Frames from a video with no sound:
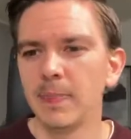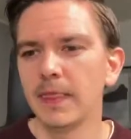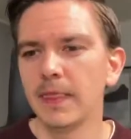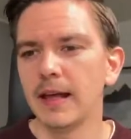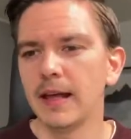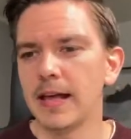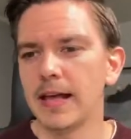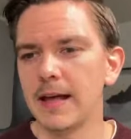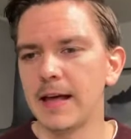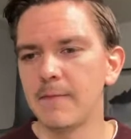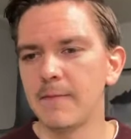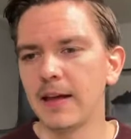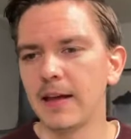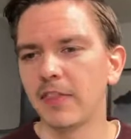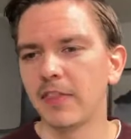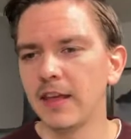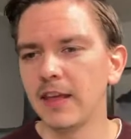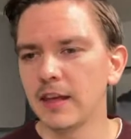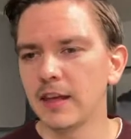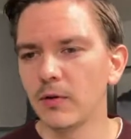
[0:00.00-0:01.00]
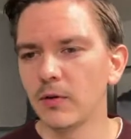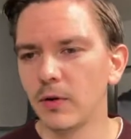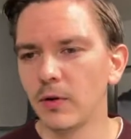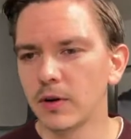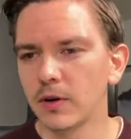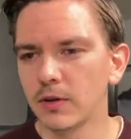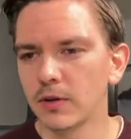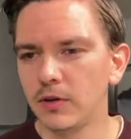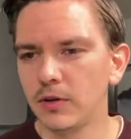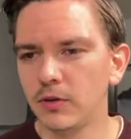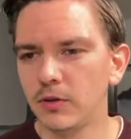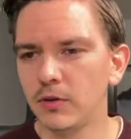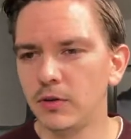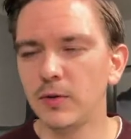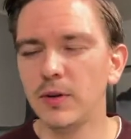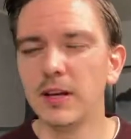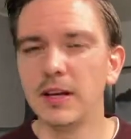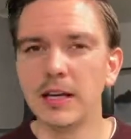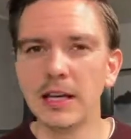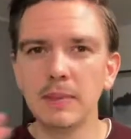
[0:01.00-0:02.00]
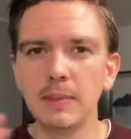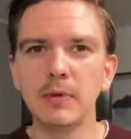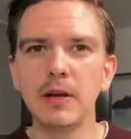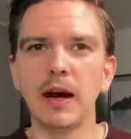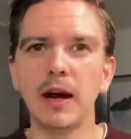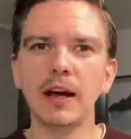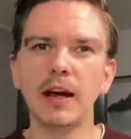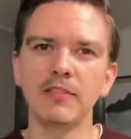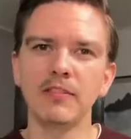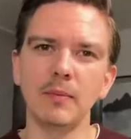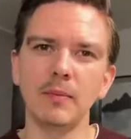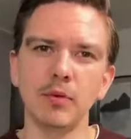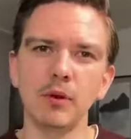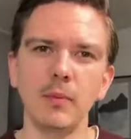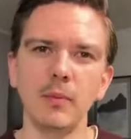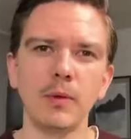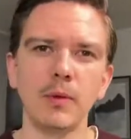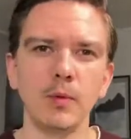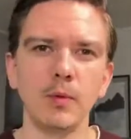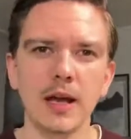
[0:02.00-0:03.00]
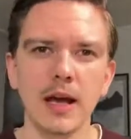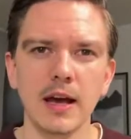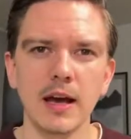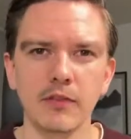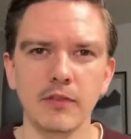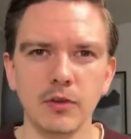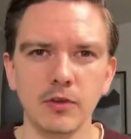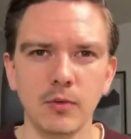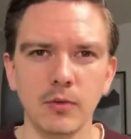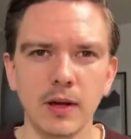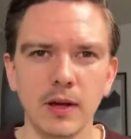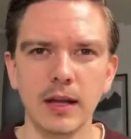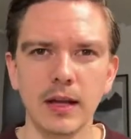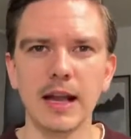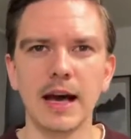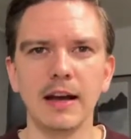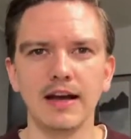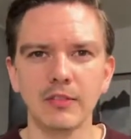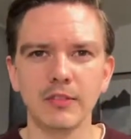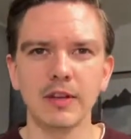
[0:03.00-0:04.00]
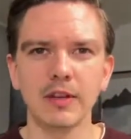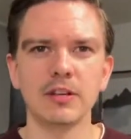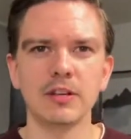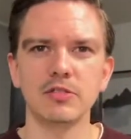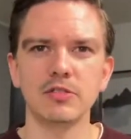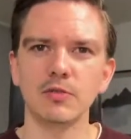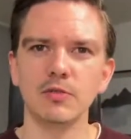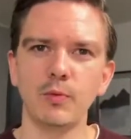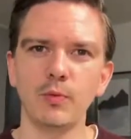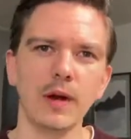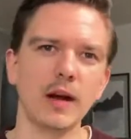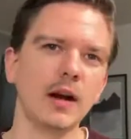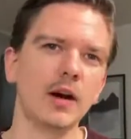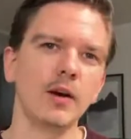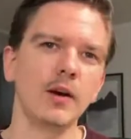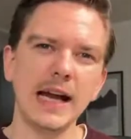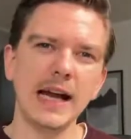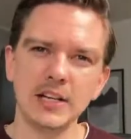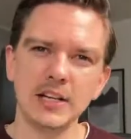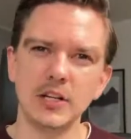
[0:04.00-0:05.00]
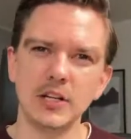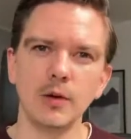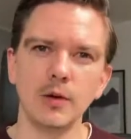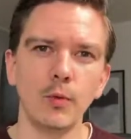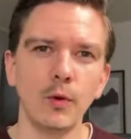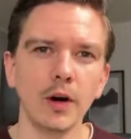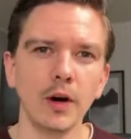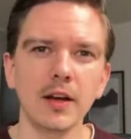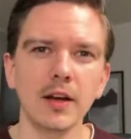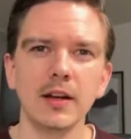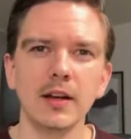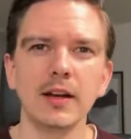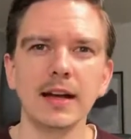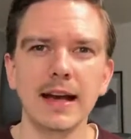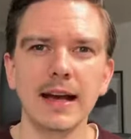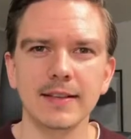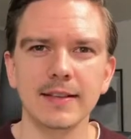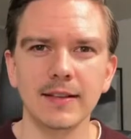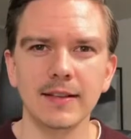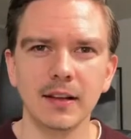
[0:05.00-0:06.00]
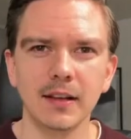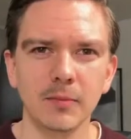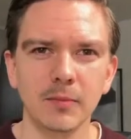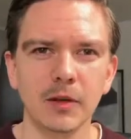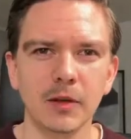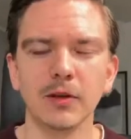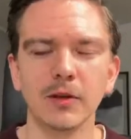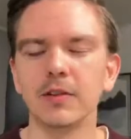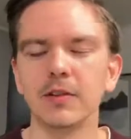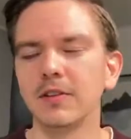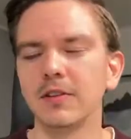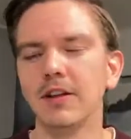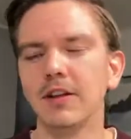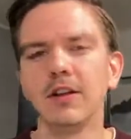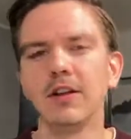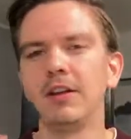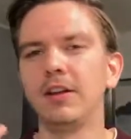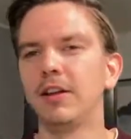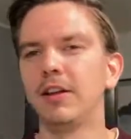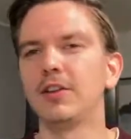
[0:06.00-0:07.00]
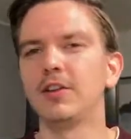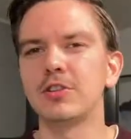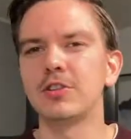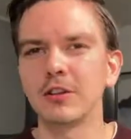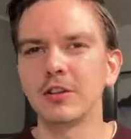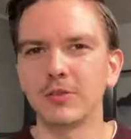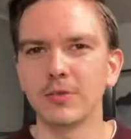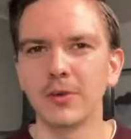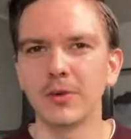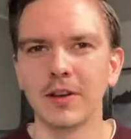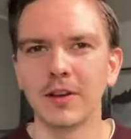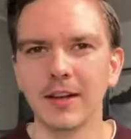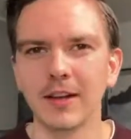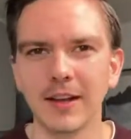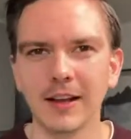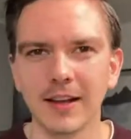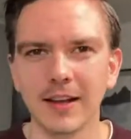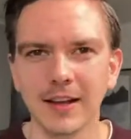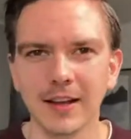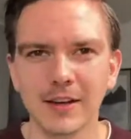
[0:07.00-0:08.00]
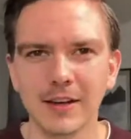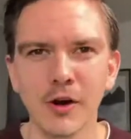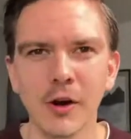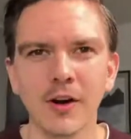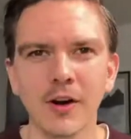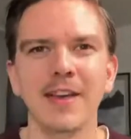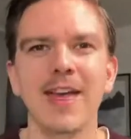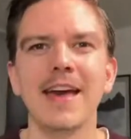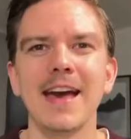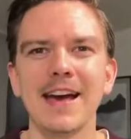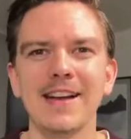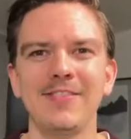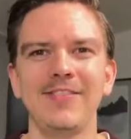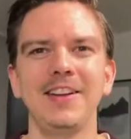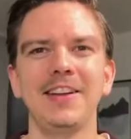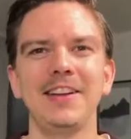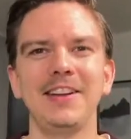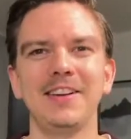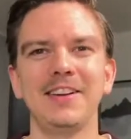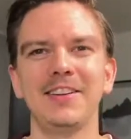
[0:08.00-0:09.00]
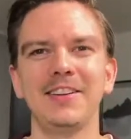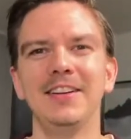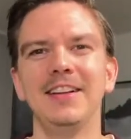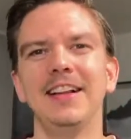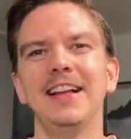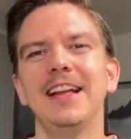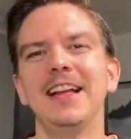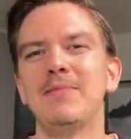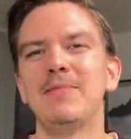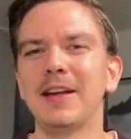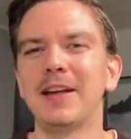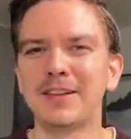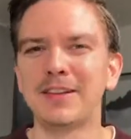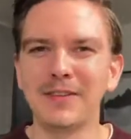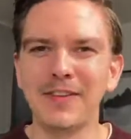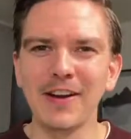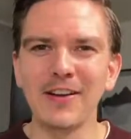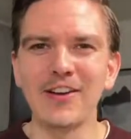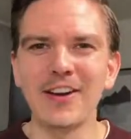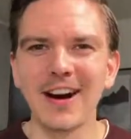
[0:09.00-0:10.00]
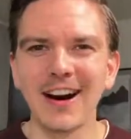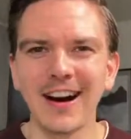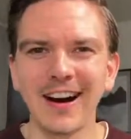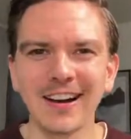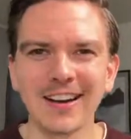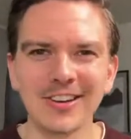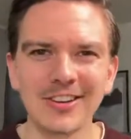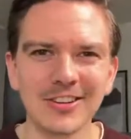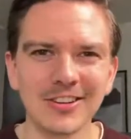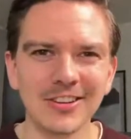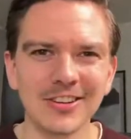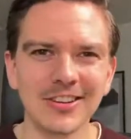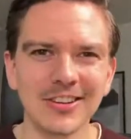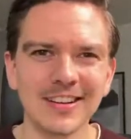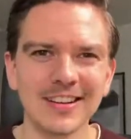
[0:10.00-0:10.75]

I think in order to do the deep dives, I probably would have to do a live session where I actually work in Excel, because just doing like a talking head video makes it very hard to